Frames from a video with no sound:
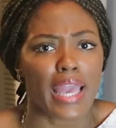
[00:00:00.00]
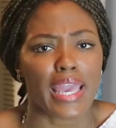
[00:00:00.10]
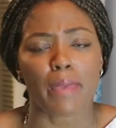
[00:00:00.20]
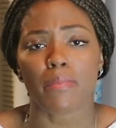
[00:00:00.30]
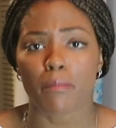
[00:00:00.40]

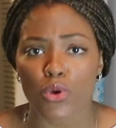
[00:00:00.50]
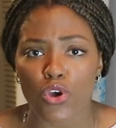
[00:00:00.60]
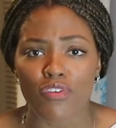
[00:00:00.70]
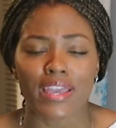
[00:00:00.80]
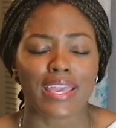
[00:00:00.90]

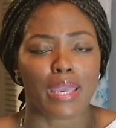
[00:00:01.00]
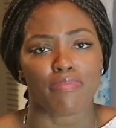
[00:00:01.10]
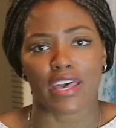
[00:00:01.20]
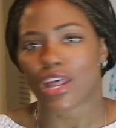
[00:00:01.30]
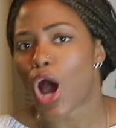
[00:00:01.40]
moving, keep
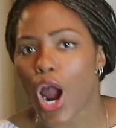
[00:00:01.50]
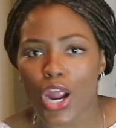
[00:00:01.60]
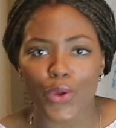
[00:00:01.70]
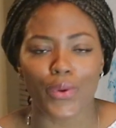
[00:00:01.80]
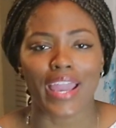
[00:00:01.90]
that
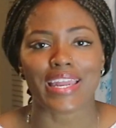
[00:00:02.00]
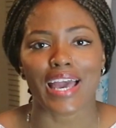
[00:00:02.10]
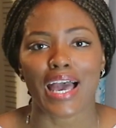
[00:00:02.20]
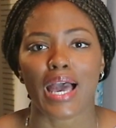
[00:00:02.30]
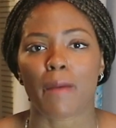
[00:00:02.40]
heart rate
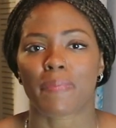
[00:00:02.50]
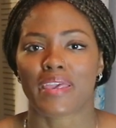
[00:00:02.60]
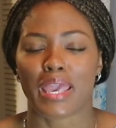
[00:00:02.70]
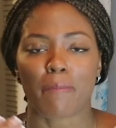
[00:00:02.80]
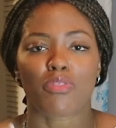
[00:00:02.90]
up,
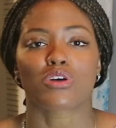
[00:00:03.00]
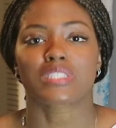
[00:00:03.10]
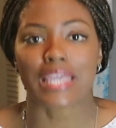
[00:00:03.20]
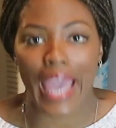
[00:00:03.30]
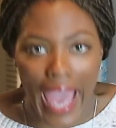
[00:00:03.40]
keep
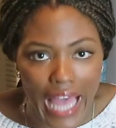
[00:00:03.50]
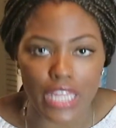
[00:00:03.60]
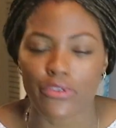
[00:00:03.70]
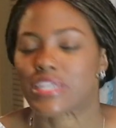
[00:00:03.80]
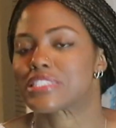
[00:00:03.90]
those
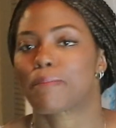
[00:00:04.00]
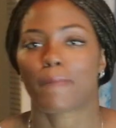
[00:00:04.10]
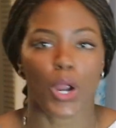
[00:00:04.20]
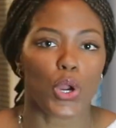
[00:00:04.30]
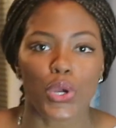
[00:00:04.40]
calories
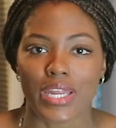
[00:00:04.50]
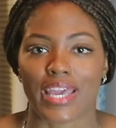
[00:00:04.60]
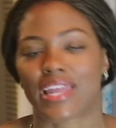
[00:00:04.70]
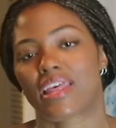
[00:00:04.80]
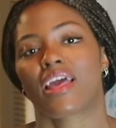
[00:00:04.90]

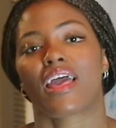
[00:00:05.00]
burning,